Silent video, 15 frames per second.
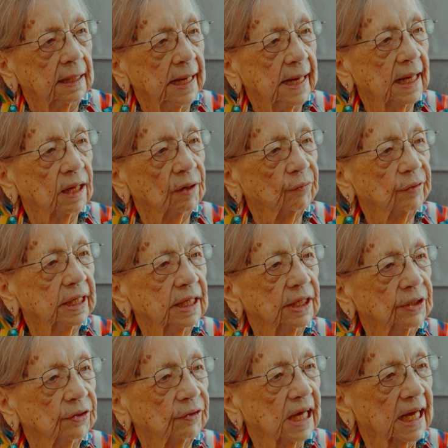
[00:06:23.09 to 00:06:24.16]
Ellery,
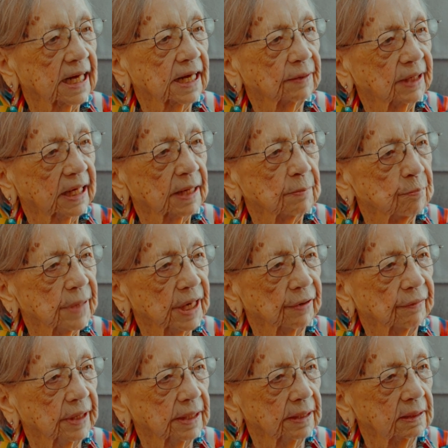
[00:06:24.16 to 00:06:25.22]
you gotta get
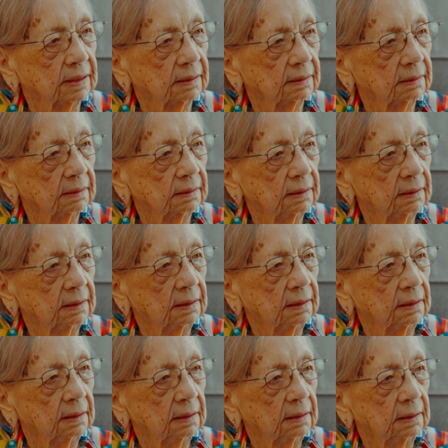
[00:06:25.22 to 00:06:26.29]
married
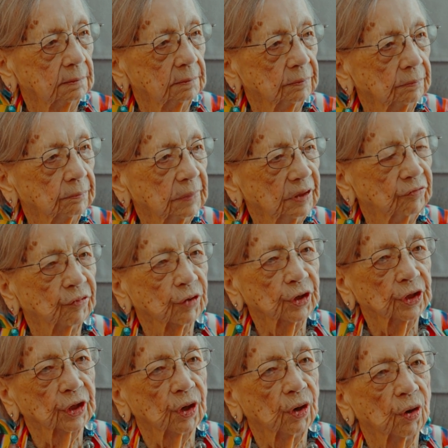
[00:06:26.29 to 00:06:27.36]
before
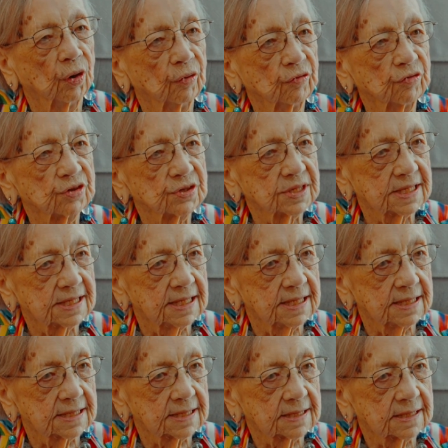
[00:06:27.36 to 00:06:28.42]
you go
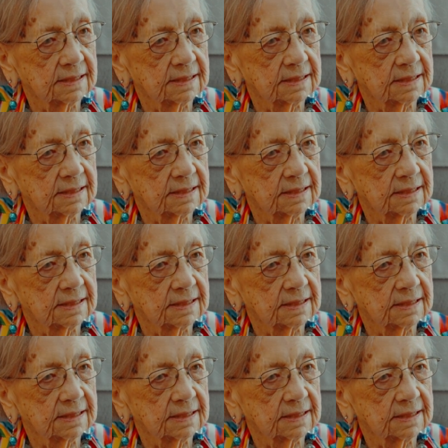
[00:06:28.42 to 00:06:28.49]
overseas,